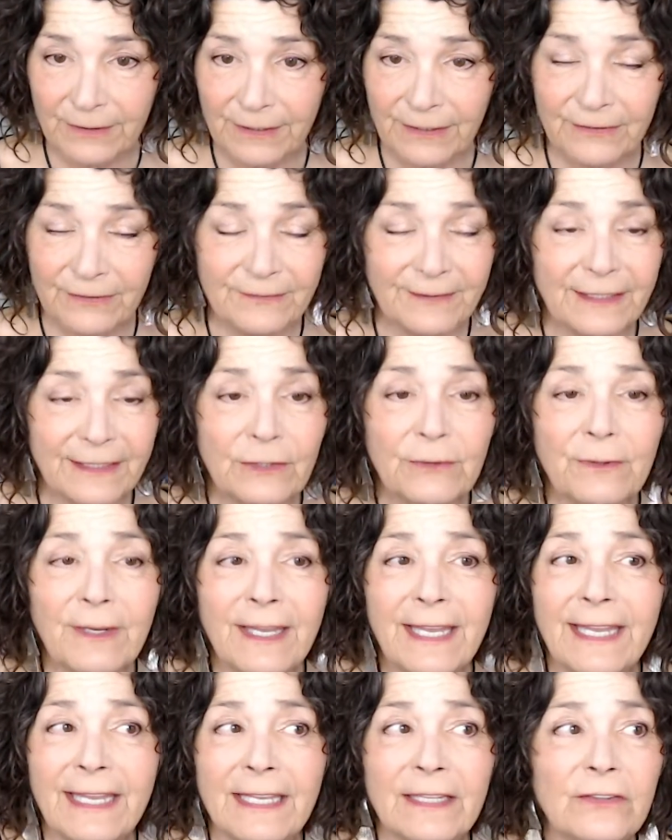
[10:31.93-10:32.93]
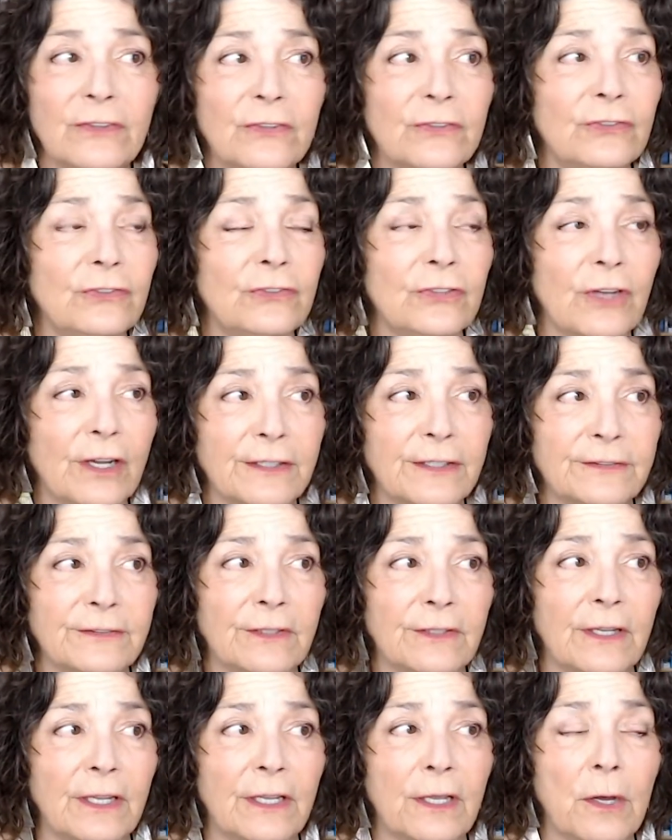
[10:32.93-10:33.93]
You see, you can't just